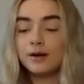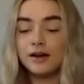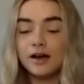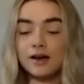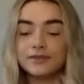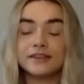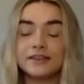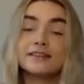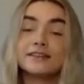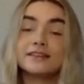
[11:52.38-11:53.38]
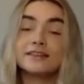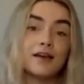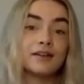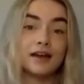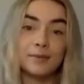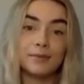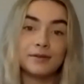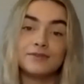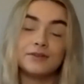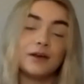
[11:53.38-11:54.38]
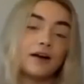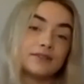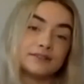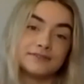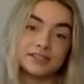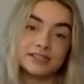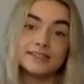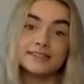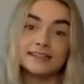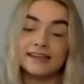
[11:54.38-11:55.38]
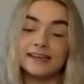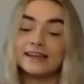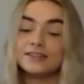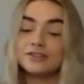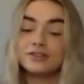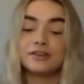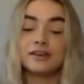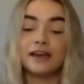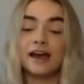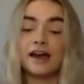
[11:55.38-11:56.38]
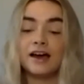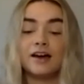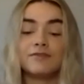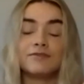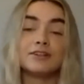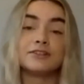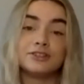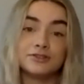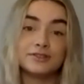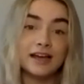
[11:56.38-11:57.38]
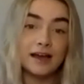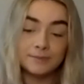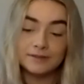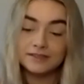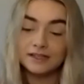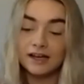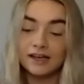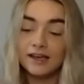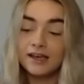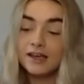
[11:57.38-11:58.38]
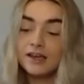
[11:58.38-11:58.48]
Other things that could happen if you have a deficiency is you can get reduced appetite,